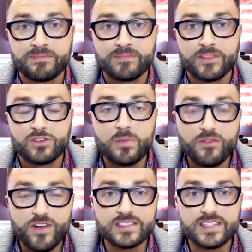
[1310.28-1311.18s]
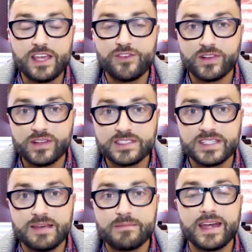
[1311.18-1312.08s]
So my friends, thank you for
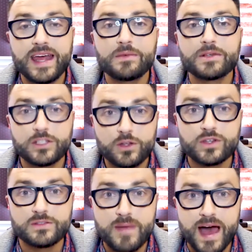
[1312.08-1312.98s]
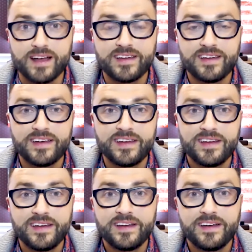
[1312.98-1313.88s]
listening. My name is Lucas Mack.
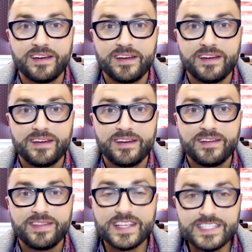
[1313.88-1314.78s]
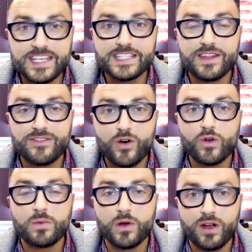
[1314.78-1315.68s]
This is the
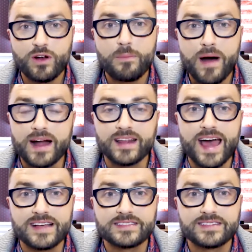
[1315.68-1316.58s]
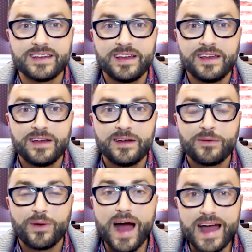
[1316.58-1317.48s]
Vulnerable Hero Podcast,
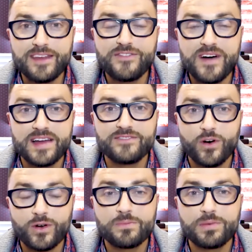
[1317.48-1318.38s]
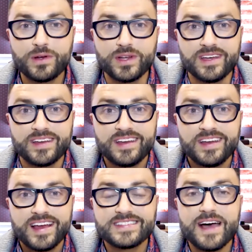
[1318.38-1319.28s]
where I define vulnerability
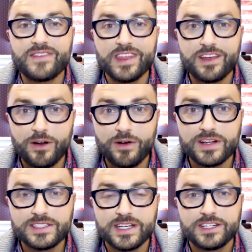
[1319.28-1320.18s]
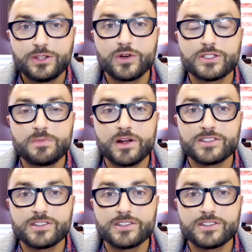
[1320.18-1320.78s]
as having the courage to experience